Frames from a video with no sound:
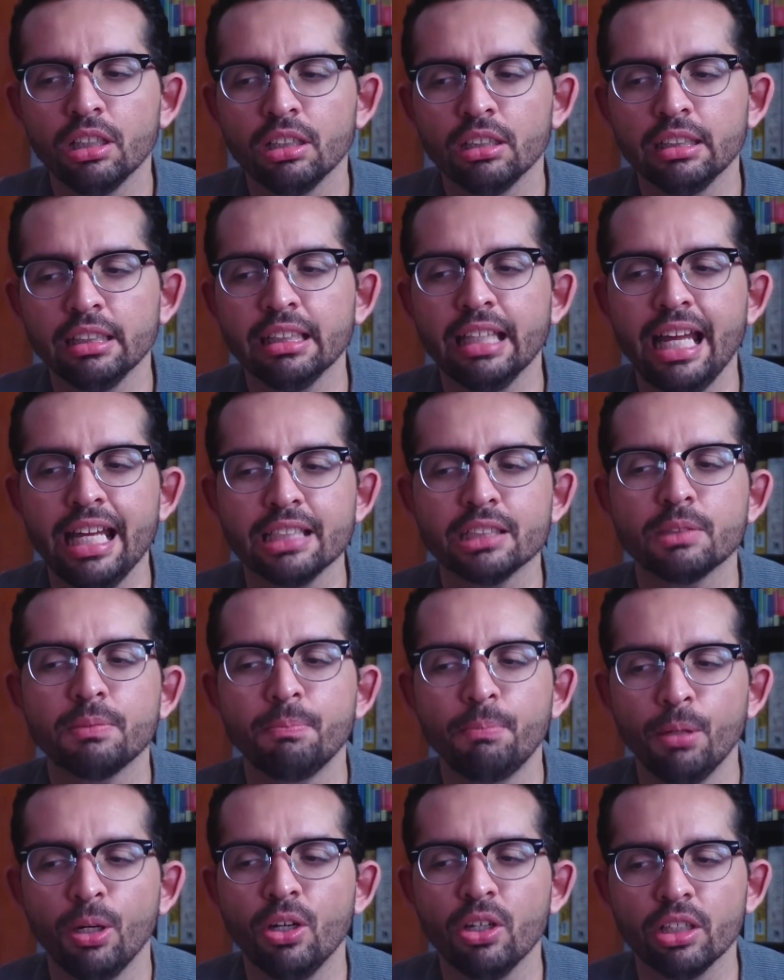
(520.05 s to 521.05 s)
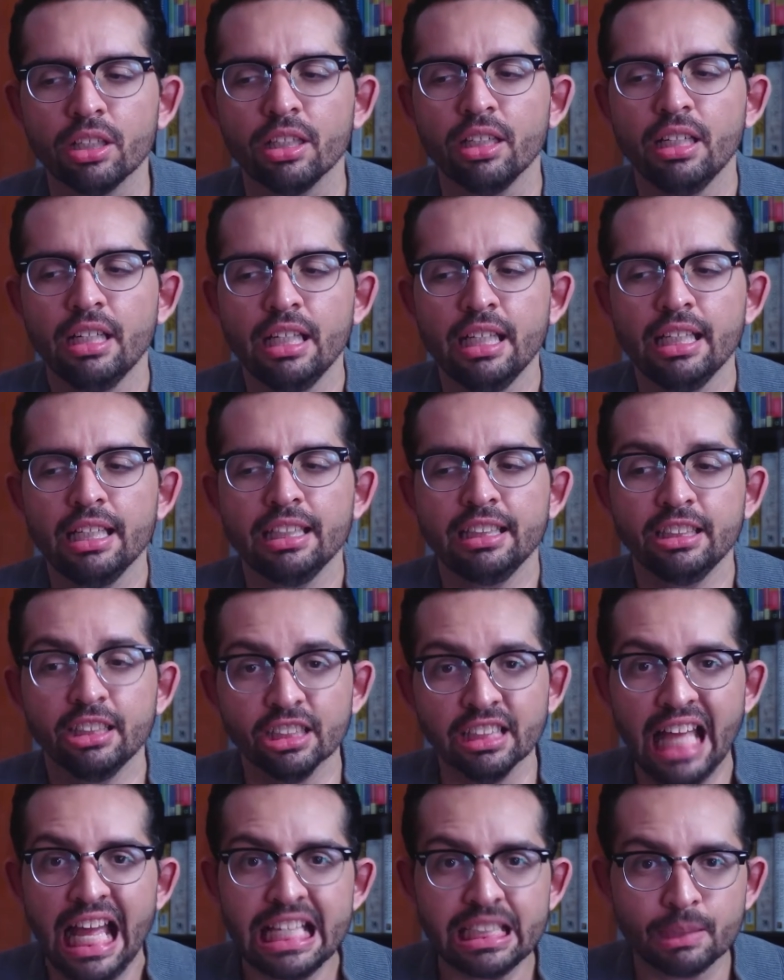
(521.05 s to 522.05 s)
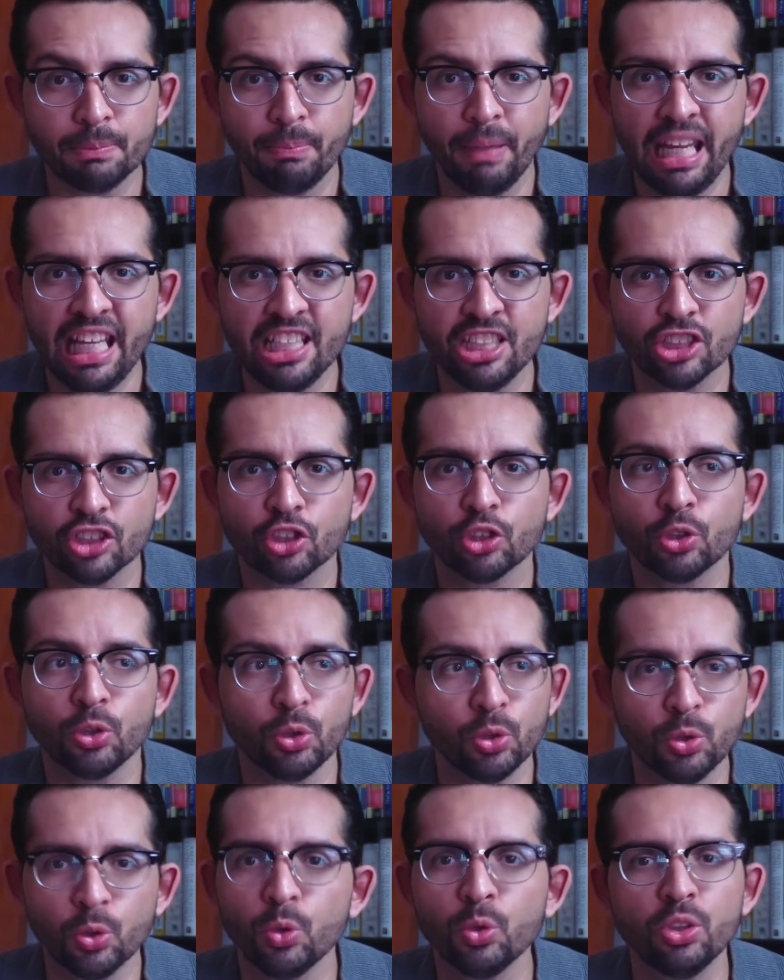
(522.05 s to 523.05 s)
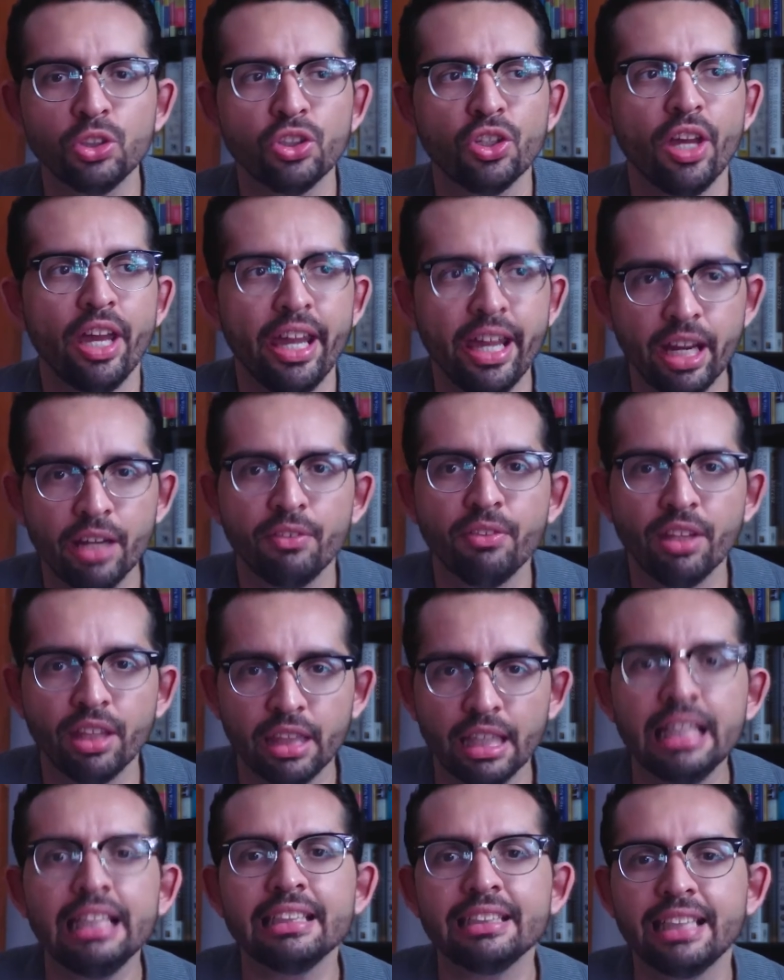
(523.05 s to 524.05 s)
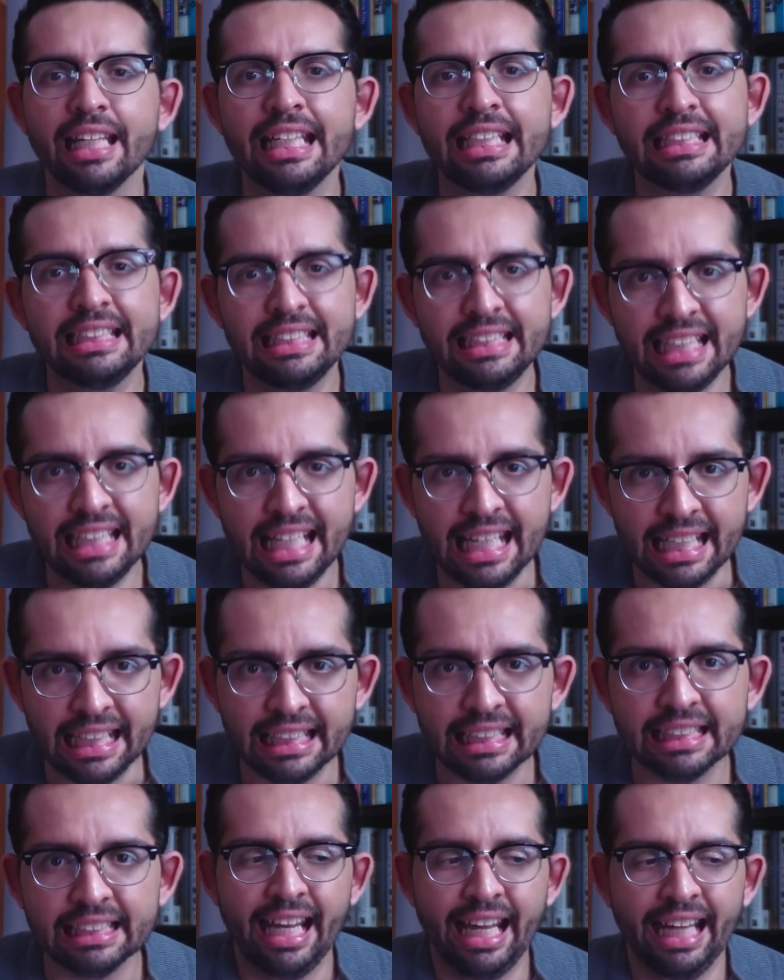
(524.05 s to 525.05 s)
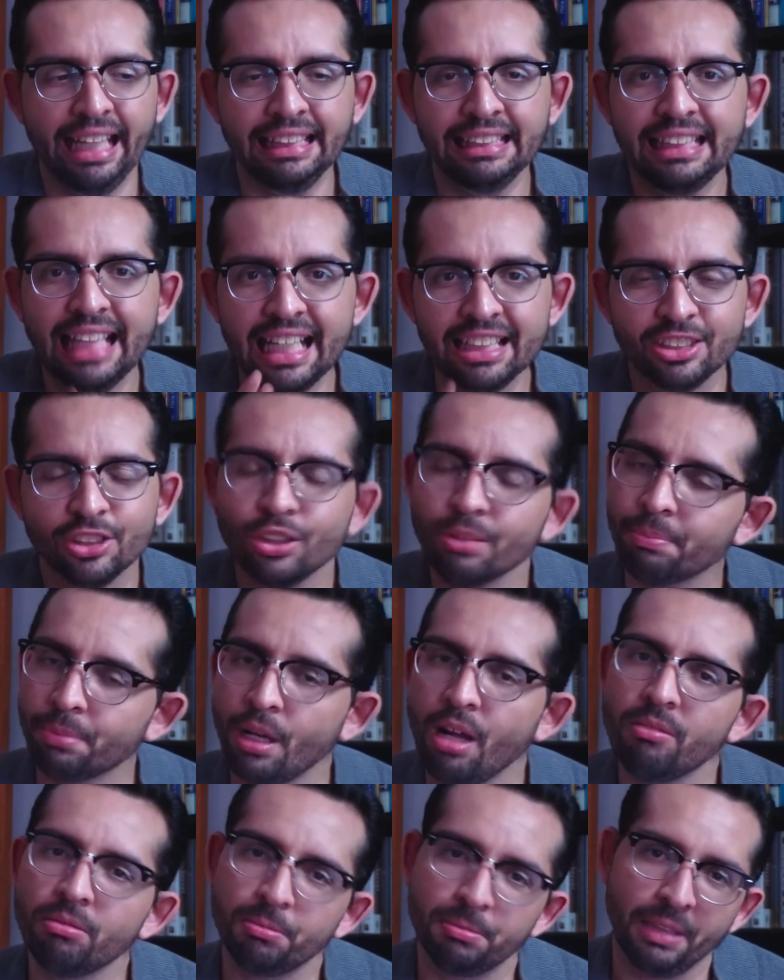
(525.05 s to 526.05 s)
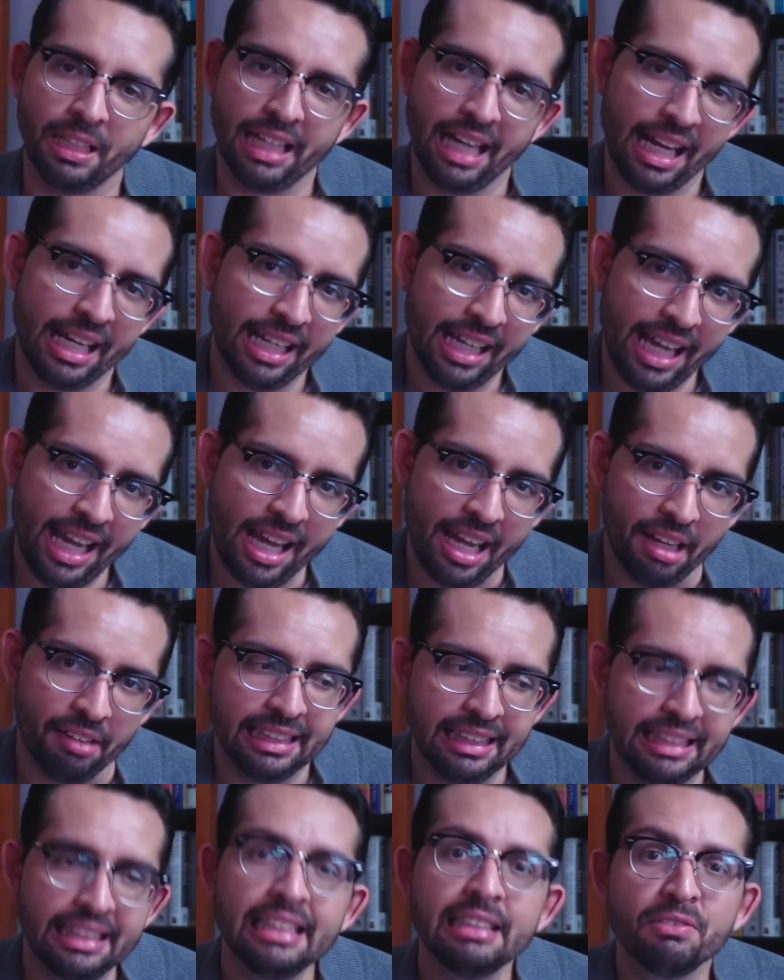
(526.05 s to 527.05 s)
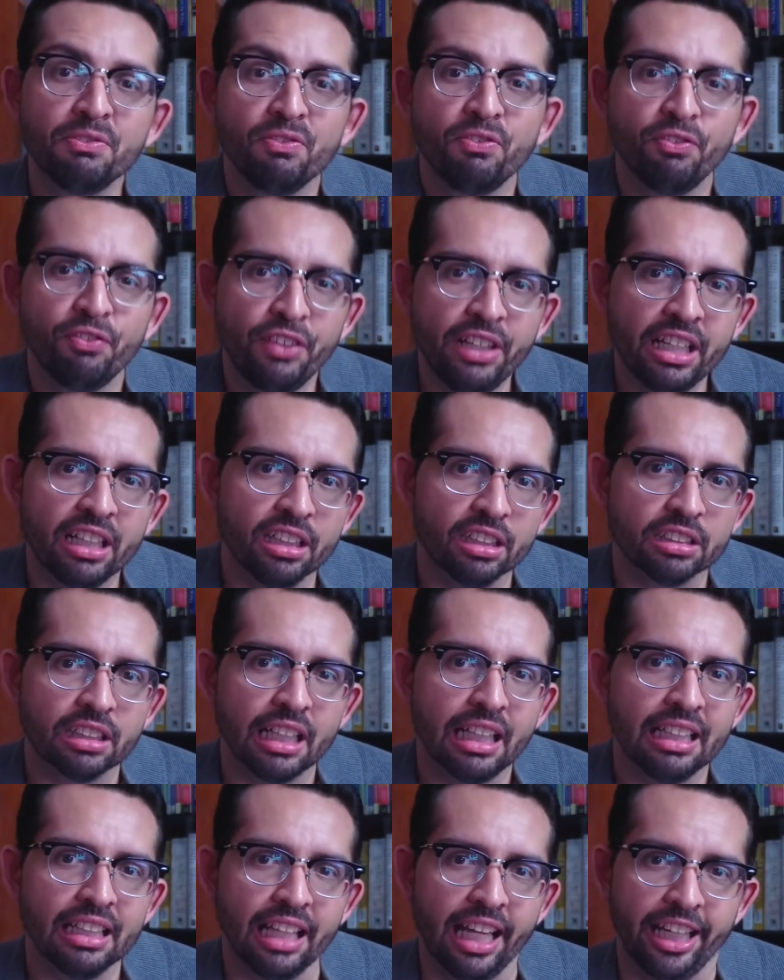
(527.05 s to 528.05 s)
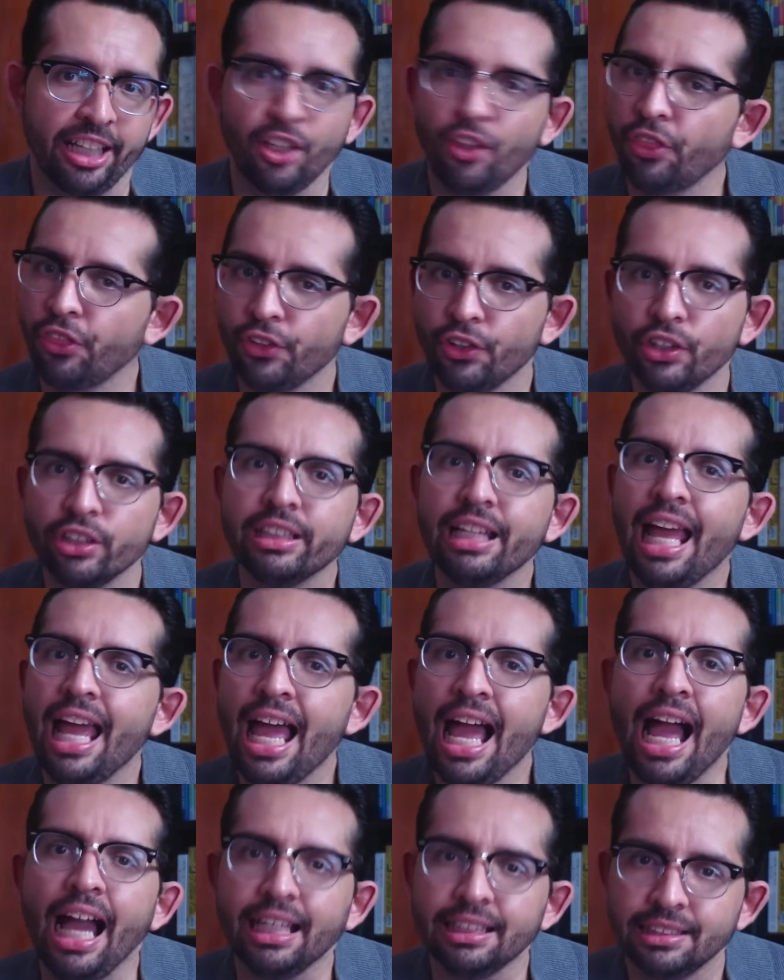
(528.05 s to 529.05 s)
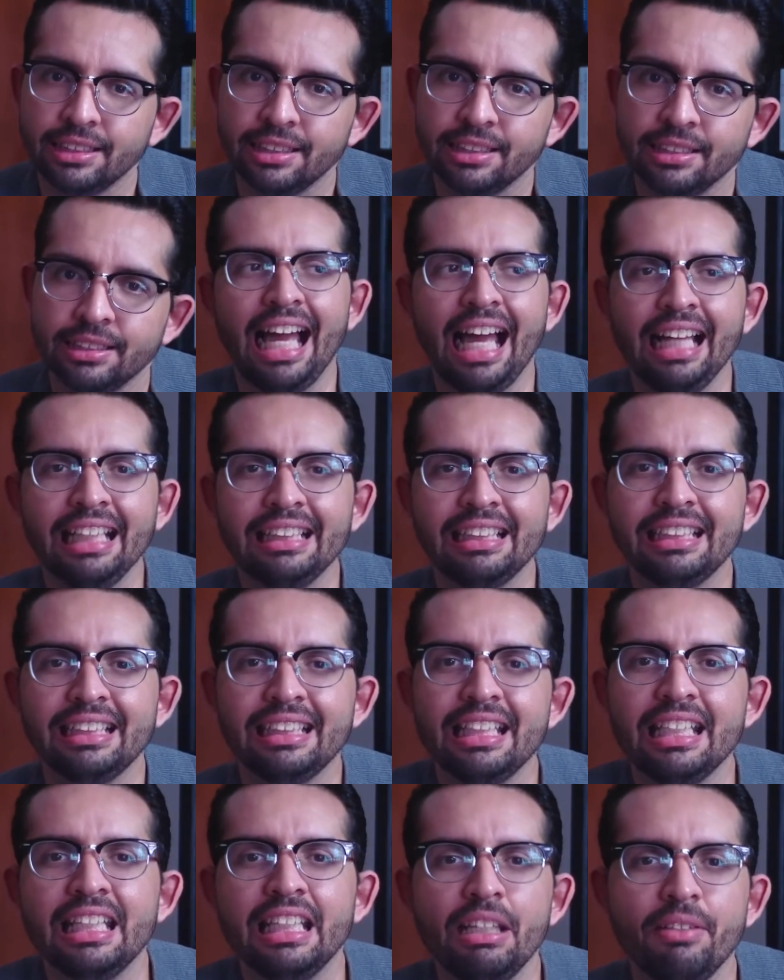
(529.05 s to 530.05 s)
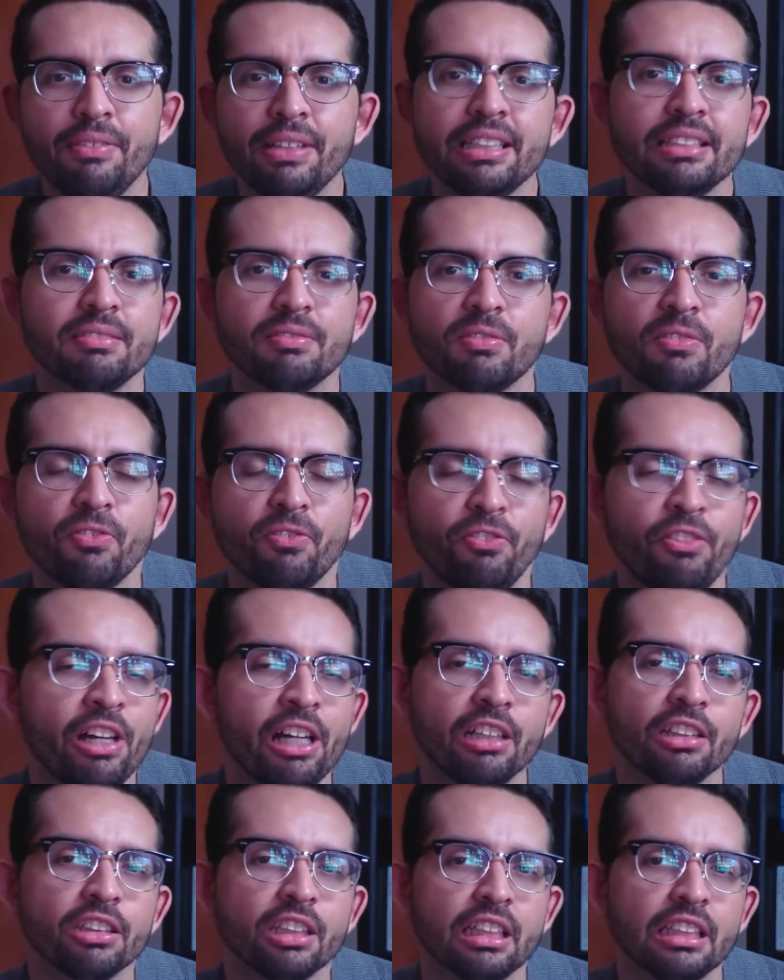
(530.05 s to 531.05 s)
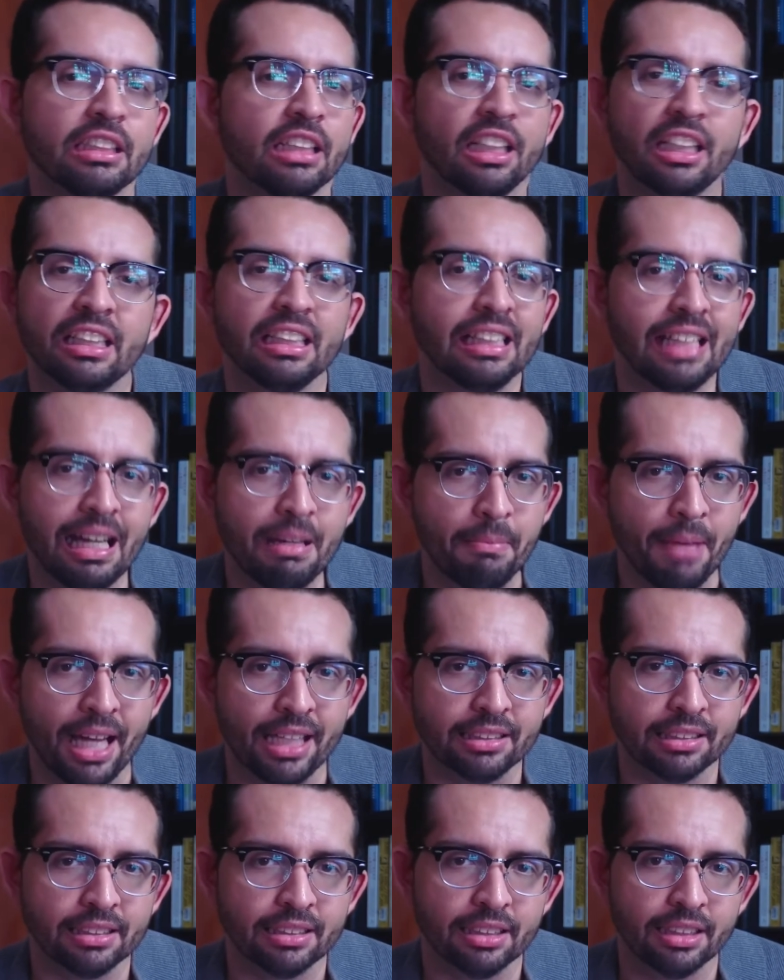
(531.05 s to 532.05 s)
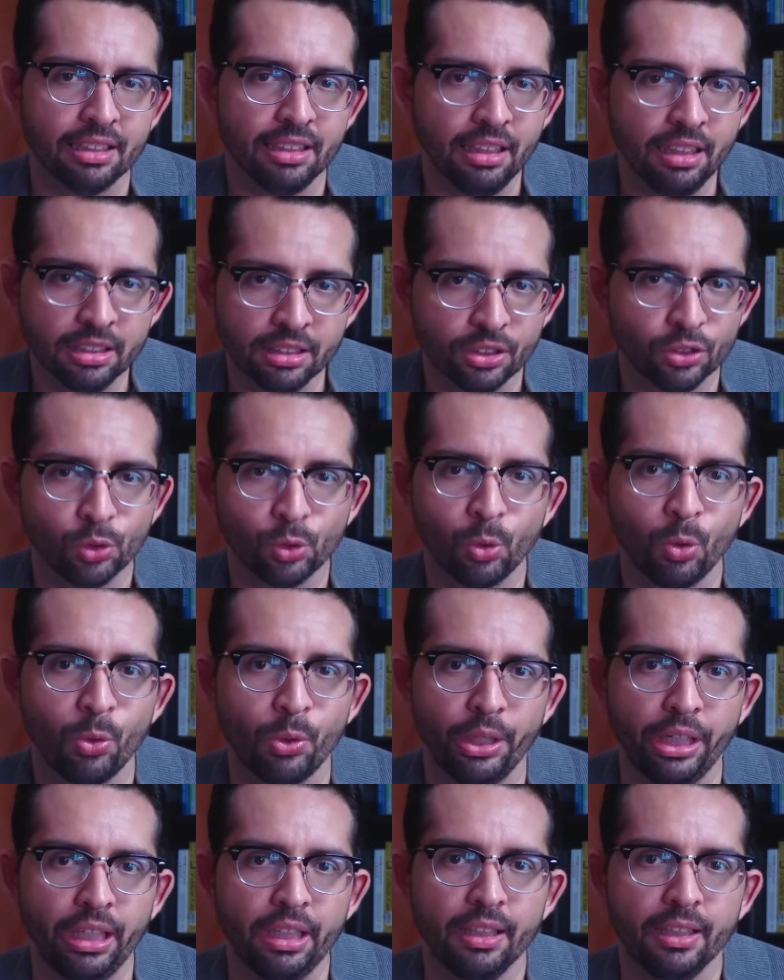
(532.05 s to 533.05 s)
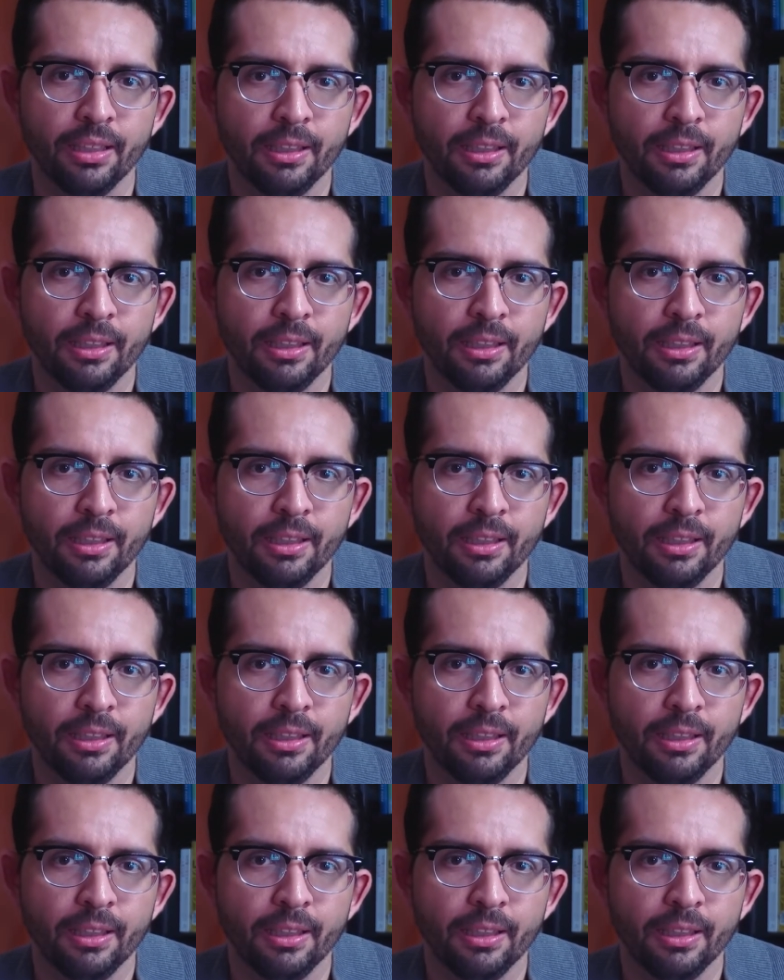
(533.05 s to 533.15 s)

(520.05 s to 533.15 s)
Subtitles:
last book, in the last pages, to do everything they did. And that's the problem that I have. It didn't felt like a third act. I didn't even felt the climax in the story.